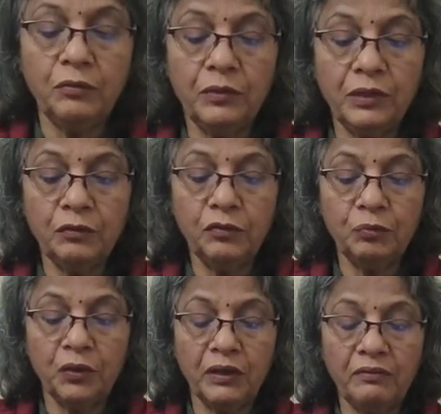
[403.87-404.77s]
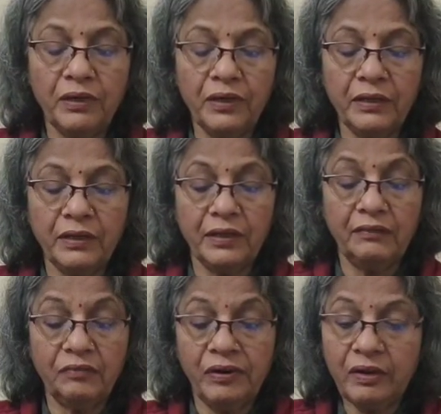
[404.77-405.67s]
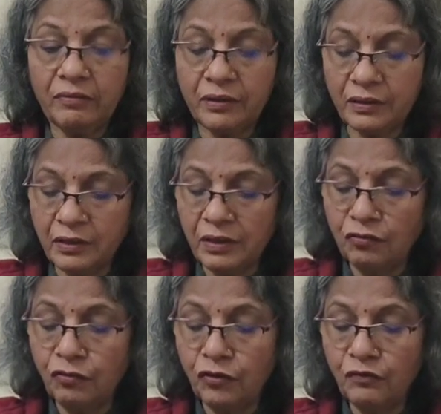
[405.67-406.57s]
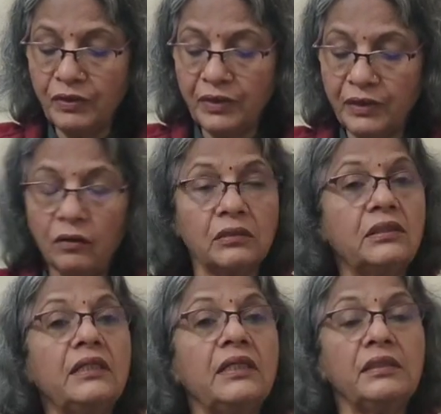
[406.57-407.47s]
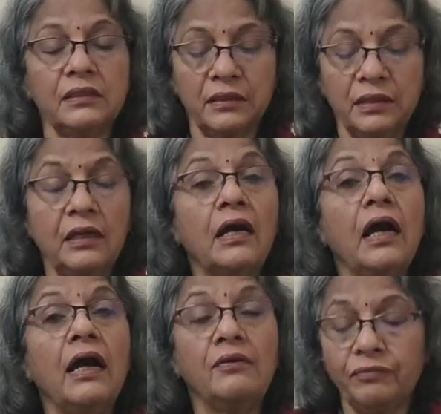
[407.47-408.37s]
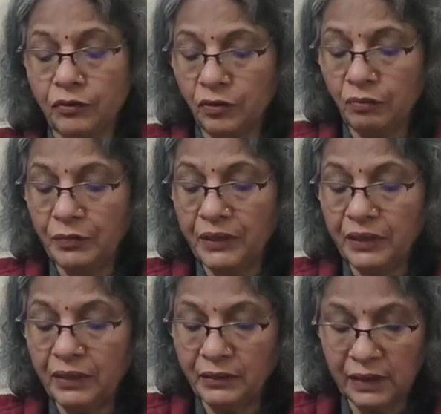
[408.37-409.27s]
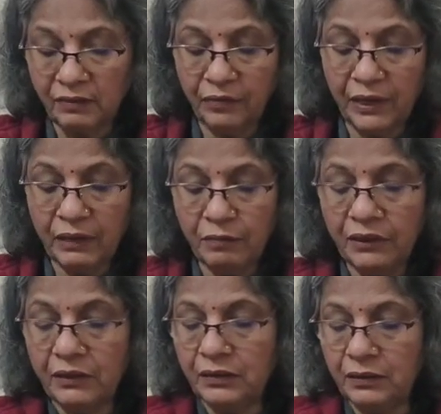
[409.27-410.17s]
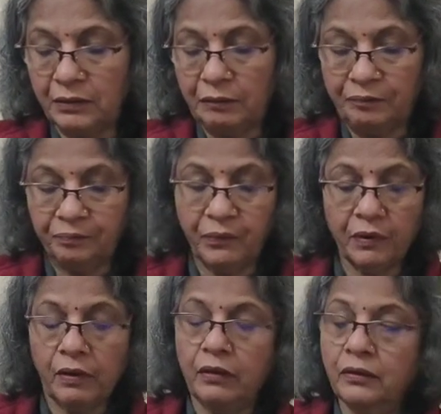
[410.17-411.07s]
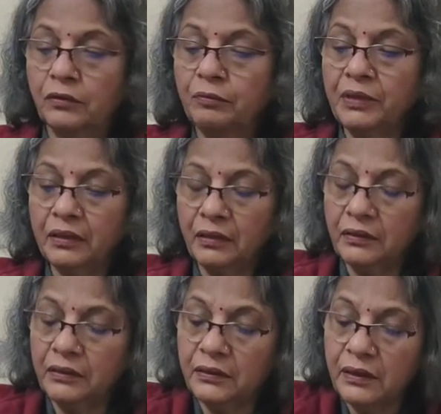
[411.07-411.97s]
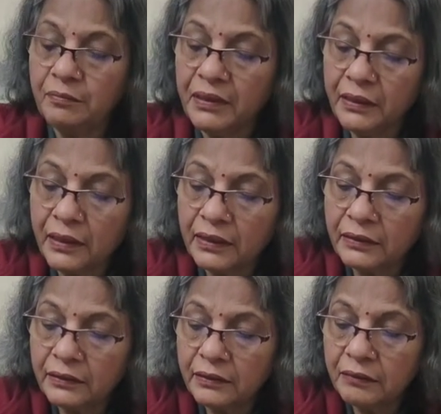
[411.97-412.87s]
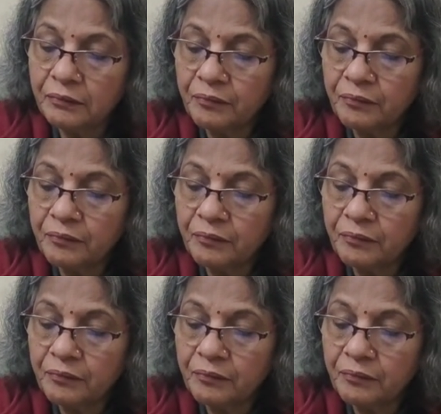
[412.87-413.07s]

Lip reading: to reduce body weight. It gives flavor, full of antioxidants and full of minerals and vitamins. So this is lemongrass.